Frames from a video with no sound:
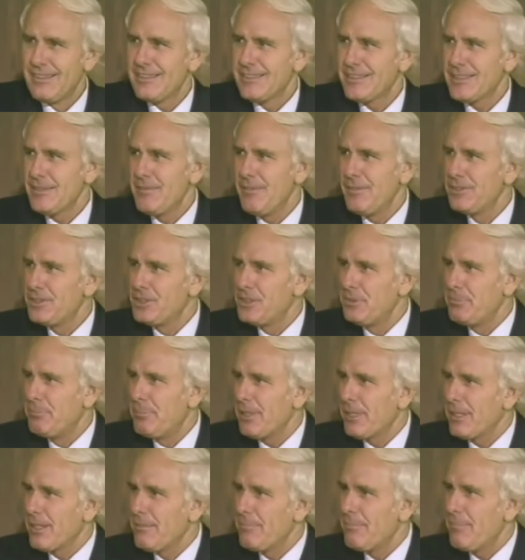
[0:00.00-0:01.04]
some of it you
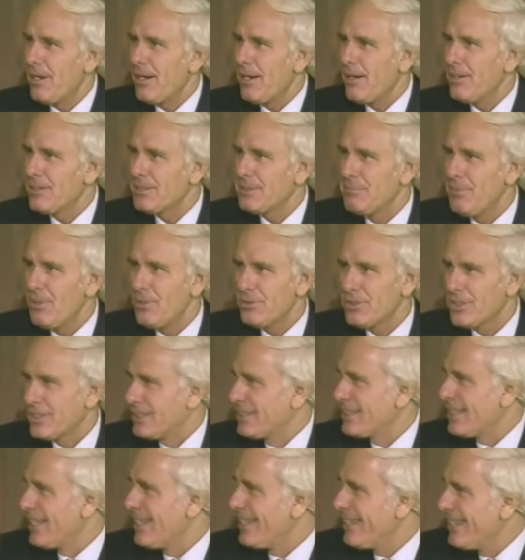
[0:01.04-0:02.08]
pick up by
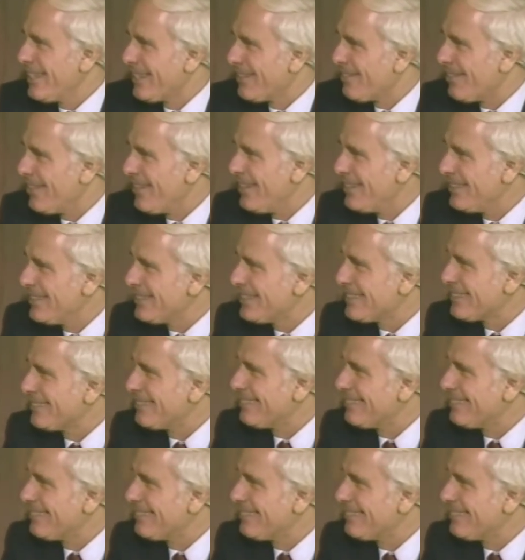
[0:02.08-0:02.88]
osmosis, I think, right? Just